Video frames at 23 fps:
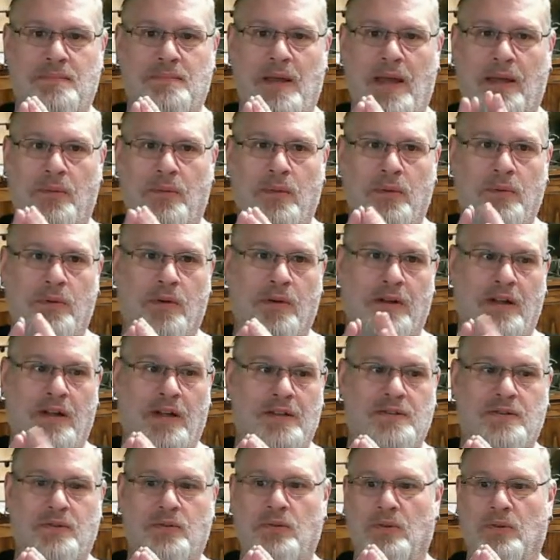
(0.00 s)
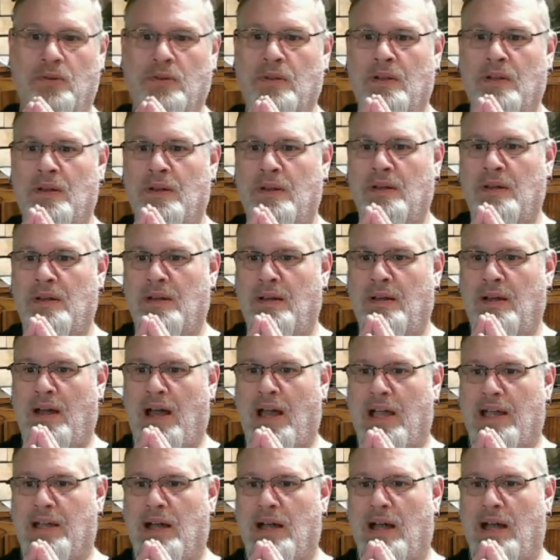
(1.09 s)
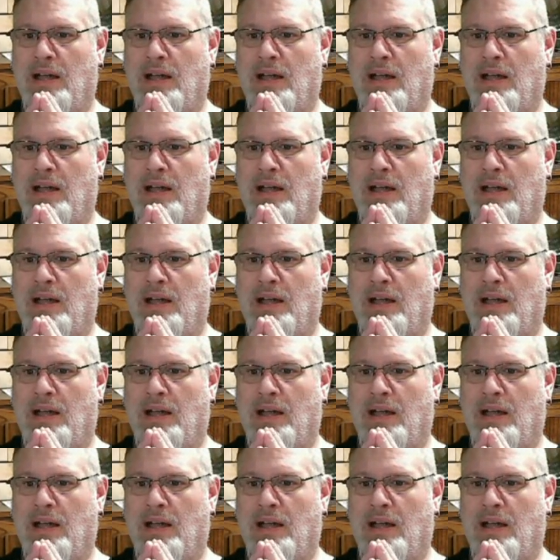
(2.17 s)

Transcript: Back when we were in high school, I